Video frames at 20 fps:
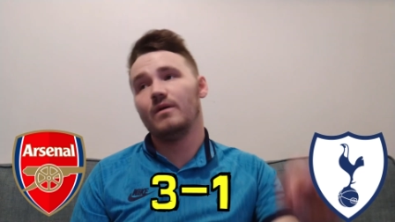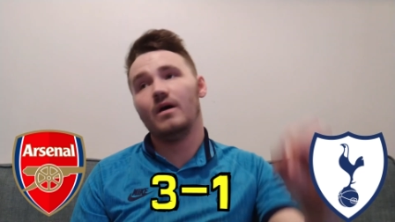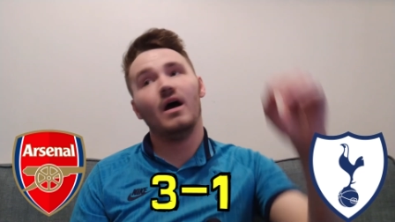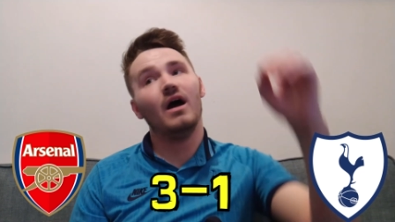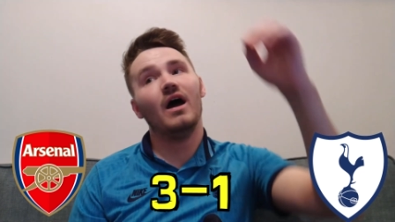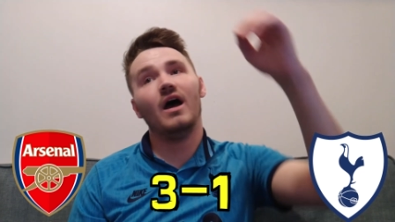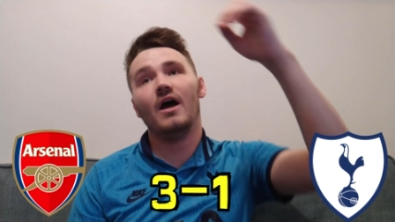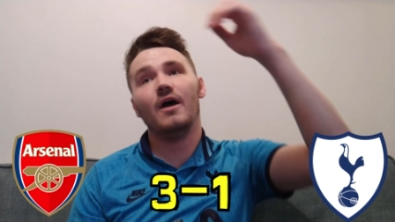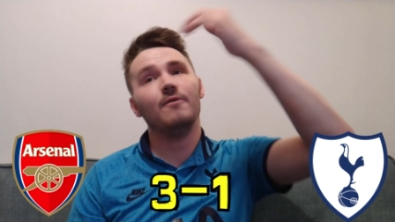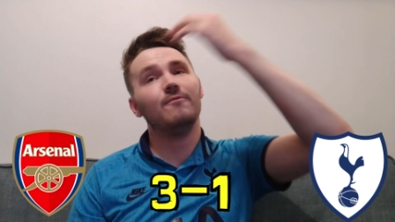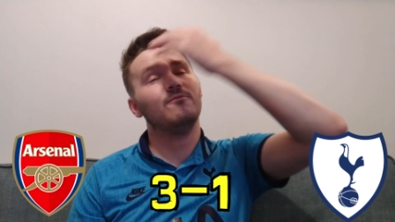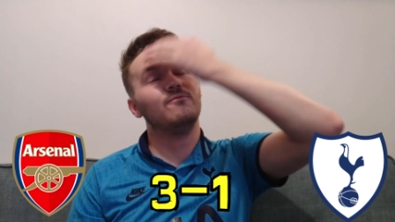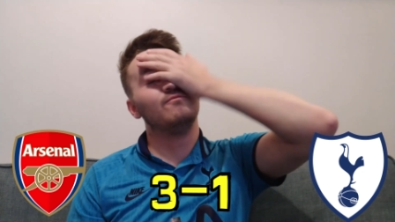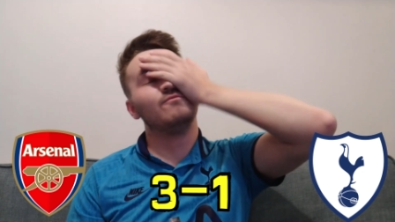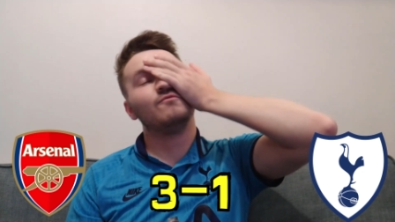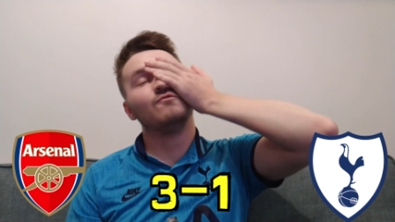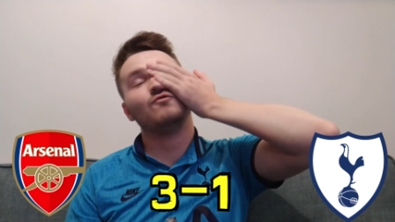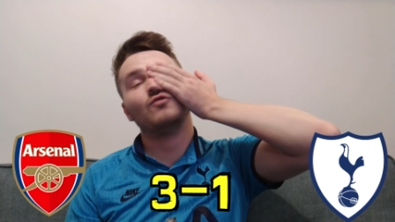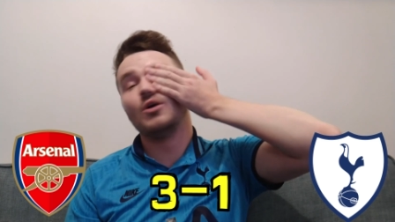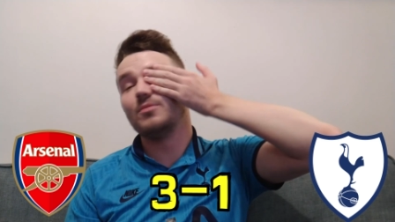
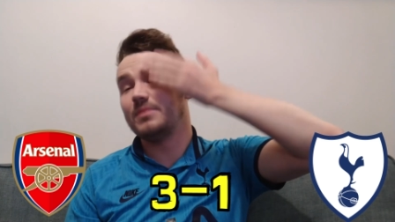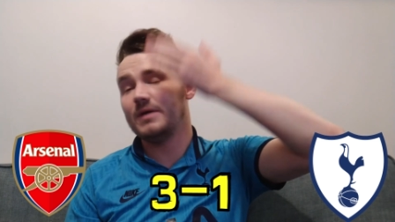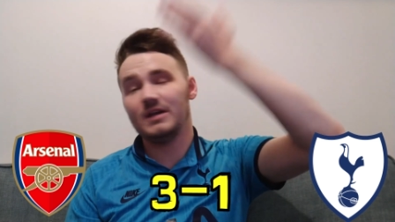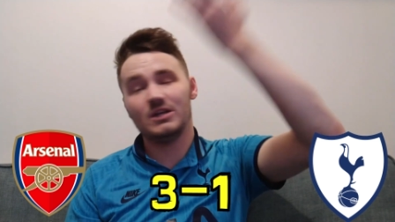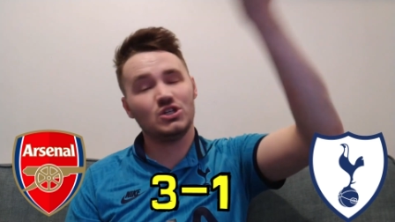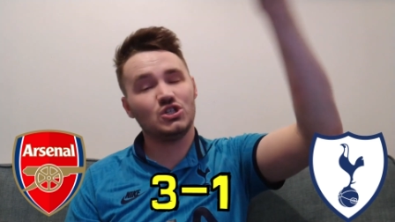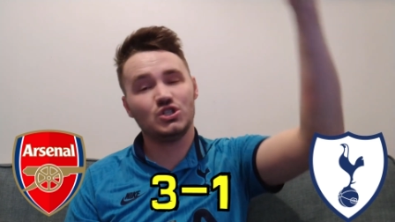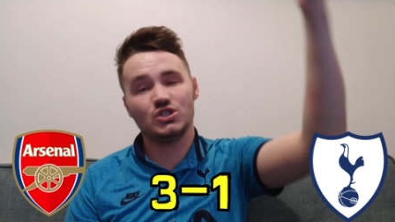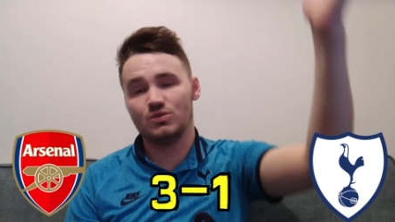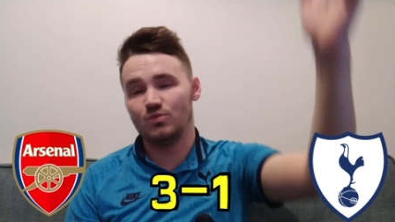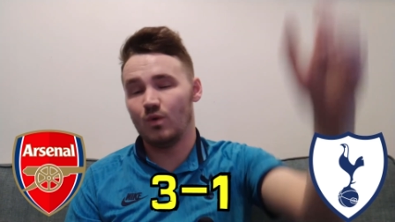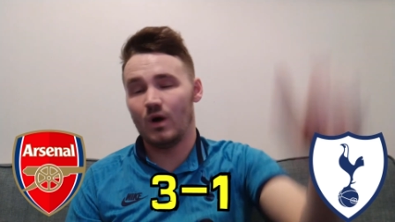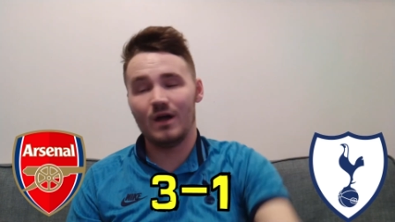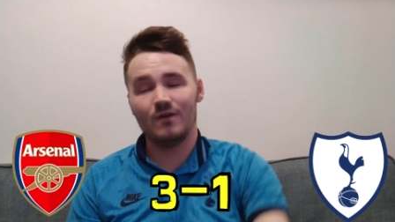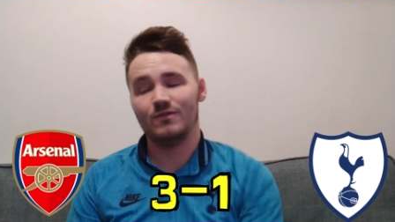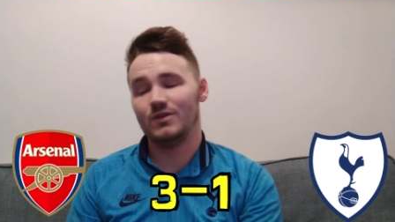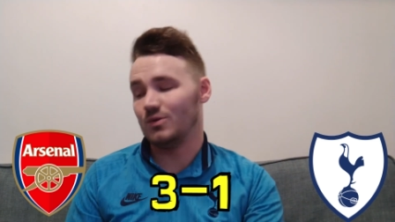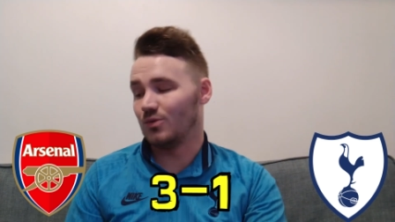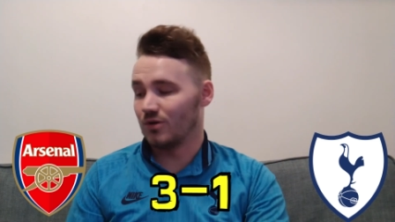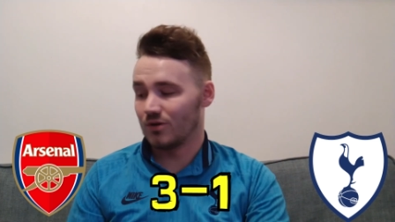um, rubbish,
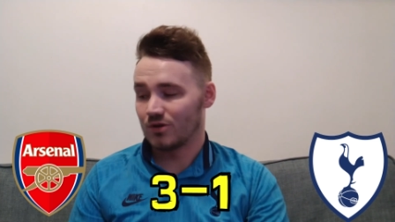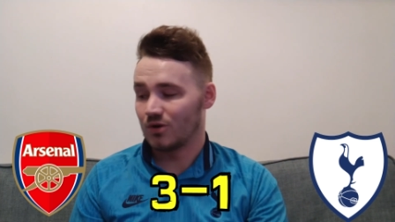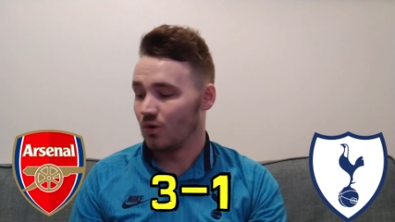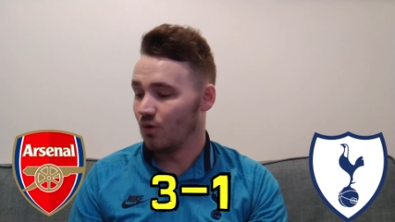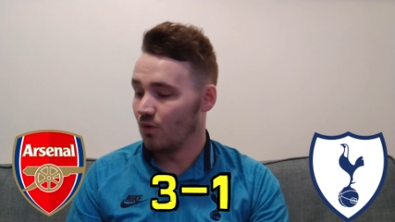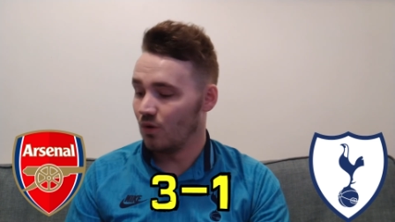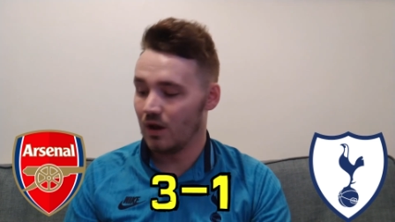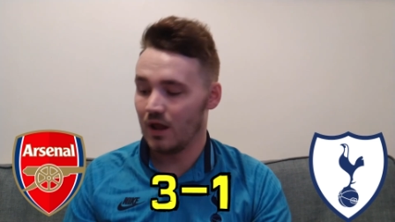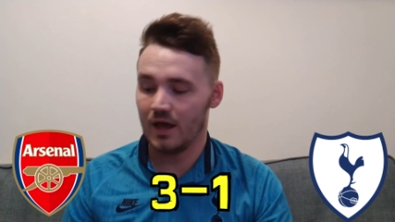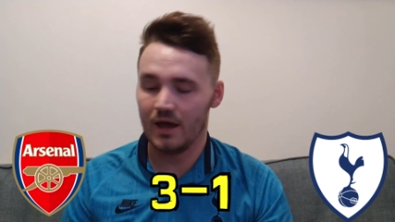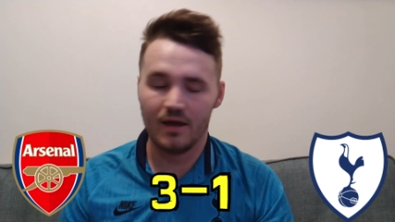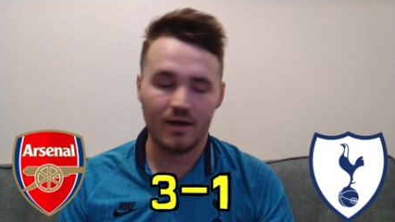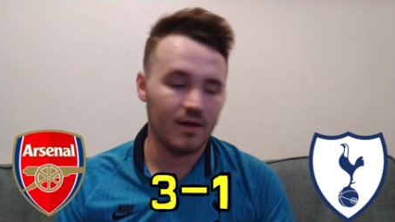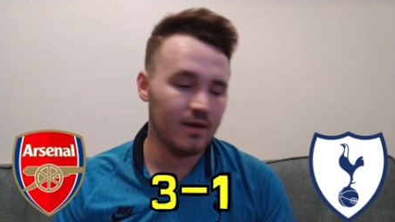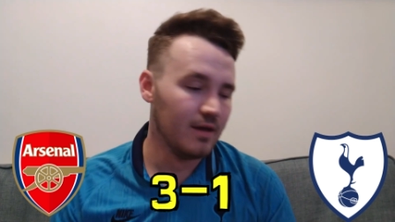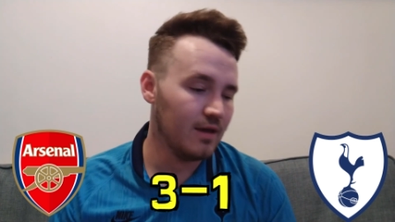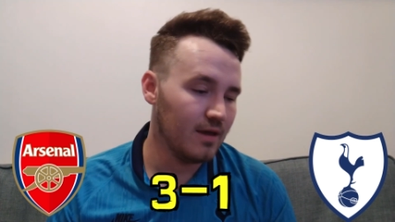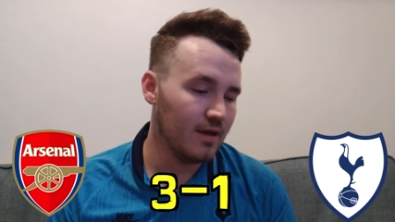whatever you want to call it.